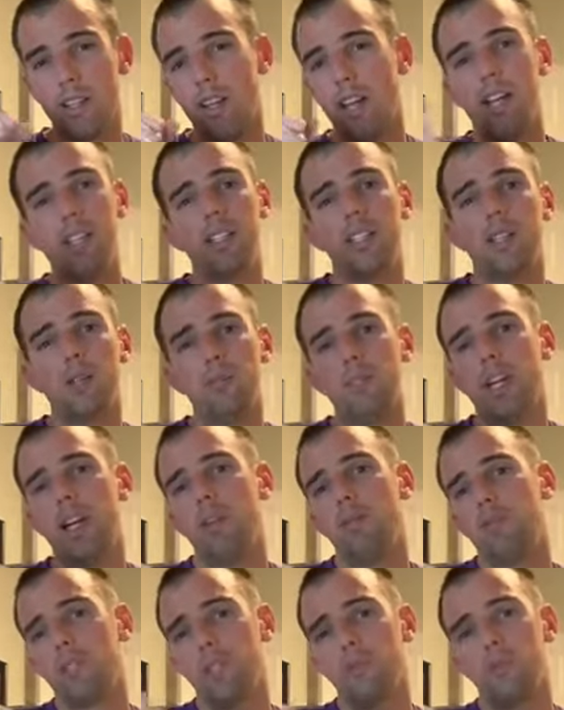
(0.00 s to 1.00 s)
and
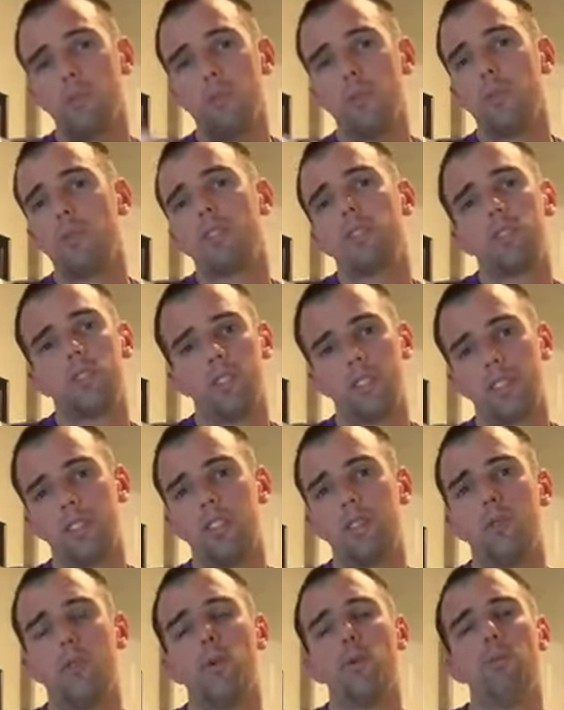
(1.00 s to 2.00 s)
sometimes some of the roots
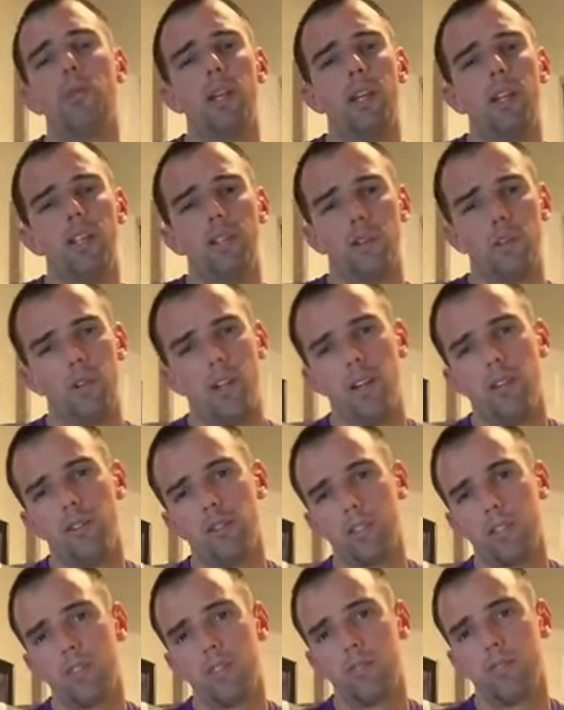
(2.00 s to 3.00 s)
still remain in the
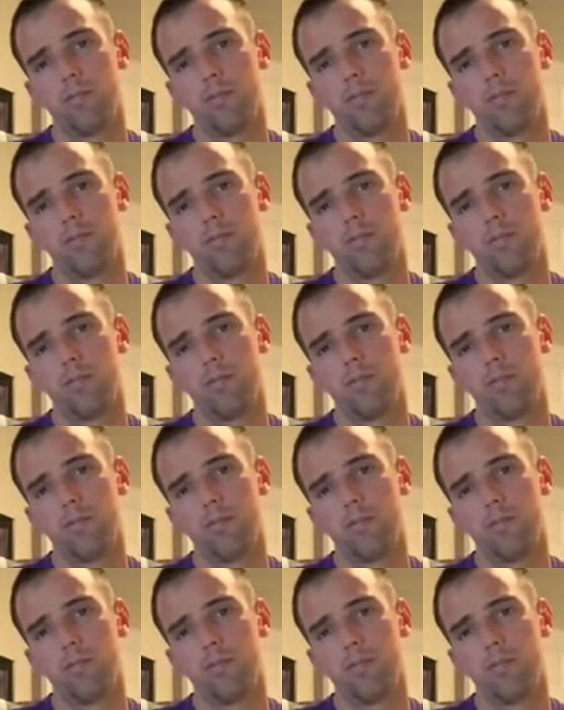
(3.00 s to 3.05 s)
ground.